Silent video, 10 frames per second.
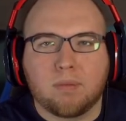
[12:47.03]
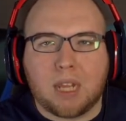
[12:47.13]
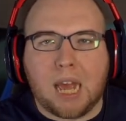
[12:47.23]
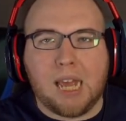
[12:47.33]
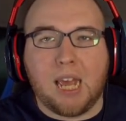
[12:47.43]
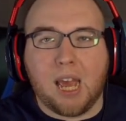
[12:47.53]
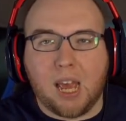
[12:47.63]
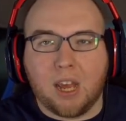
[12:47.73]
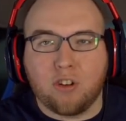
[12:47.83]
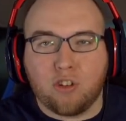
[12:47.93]

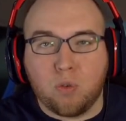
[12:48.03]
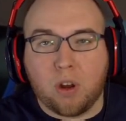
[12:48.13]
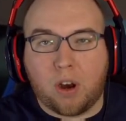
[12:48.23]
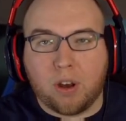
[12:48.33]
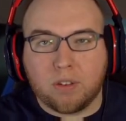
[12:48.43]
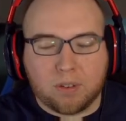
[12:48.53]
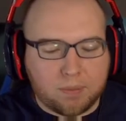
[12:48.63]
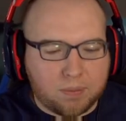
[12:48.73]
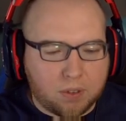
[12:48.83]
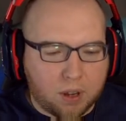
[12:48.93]
a.k.a. Shoe Toss.
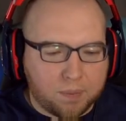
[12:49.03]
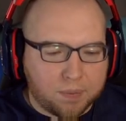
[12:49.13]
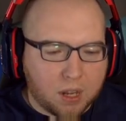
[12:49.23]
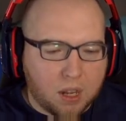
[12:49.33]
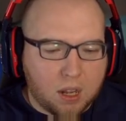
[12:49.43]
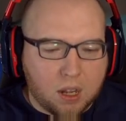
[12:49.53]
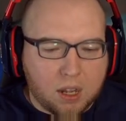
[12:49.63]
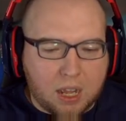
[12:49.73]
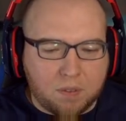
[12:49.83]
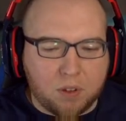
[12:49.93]
So
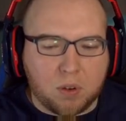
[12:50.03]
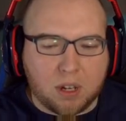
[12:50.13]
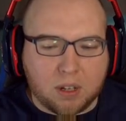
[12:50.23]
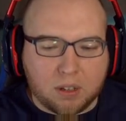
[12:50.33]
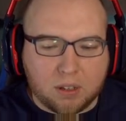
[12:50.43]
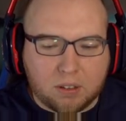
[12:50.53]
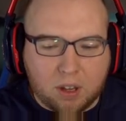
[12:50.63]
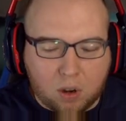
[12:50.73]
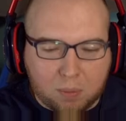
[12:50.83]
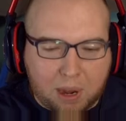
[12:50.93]
if you can
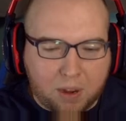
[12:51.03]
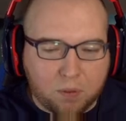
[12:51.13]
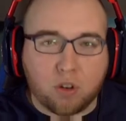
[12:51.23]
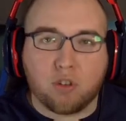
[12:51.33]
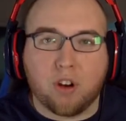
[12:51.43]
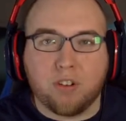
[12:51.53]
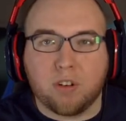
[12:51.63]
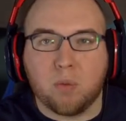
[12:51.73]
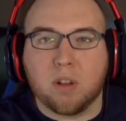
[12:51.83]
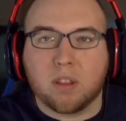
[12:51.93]
tell my
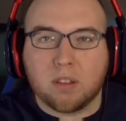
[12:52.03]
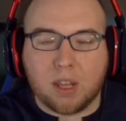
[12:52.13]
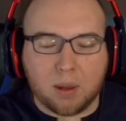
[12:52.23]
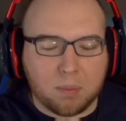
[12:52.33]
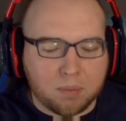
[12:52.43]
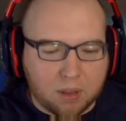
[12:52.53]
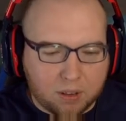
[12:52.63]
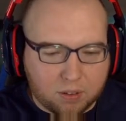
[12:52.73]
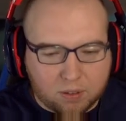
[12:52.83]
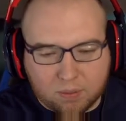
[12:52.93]
frustration with him,
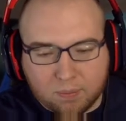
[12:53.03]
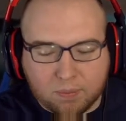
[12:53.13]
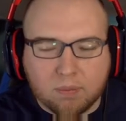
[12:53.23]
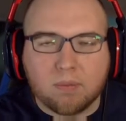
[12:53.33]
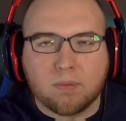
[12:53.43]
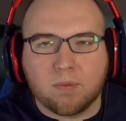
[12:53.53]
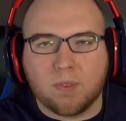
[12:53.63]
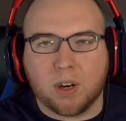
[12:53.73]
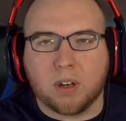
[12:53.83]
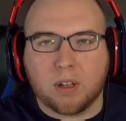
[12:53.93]
that's
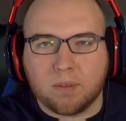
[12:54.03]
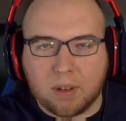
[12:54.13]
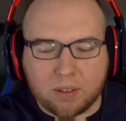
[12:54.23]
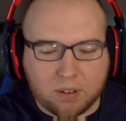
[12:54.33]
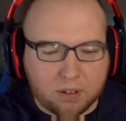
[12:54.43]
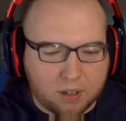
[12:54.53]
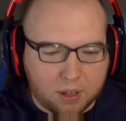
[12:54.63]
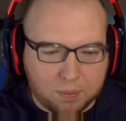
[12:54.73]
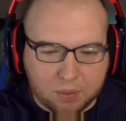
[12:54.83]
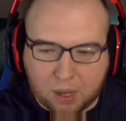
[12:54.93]
very easy to see.
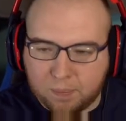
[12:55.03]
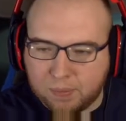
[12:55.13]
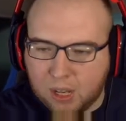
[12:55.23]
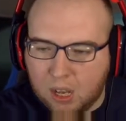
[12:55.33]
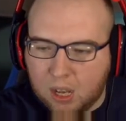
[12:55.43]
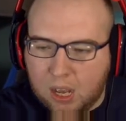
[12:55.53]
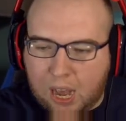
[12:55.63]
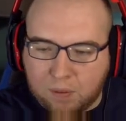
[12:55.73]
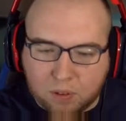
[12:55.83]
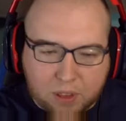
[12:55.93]
So
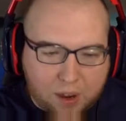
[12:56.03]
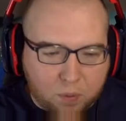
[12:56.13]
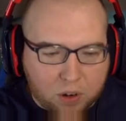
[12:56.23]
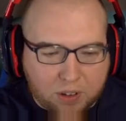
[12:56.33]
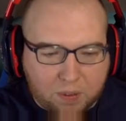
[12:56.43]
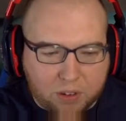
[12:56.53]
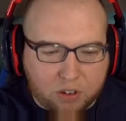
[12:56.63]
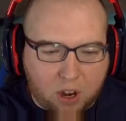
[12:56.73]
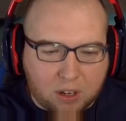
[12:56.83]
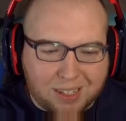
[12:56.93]
after that, free safety,
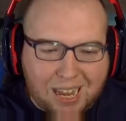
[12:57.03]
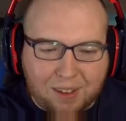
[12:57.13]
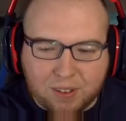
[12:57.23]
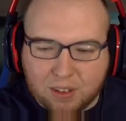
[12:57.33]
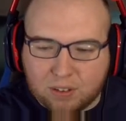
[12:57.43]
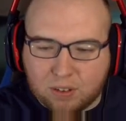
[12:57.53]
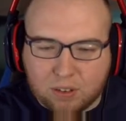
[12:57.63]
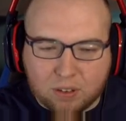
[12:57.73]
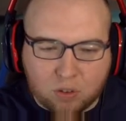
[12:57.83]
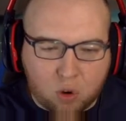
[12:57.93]
Sean Davis,
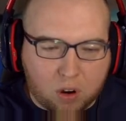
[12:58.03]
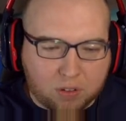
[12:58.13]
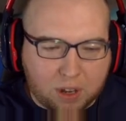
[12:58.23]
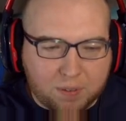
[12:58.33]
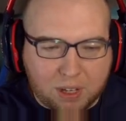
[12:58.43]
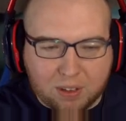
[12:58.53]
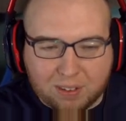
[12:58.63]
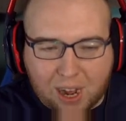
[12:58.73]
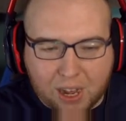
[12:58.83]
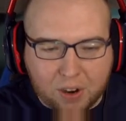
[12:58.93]
strong safety,
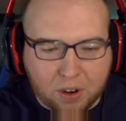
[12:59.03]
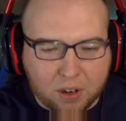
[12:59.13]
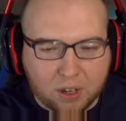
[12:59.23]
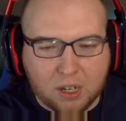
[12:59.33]
Steiner.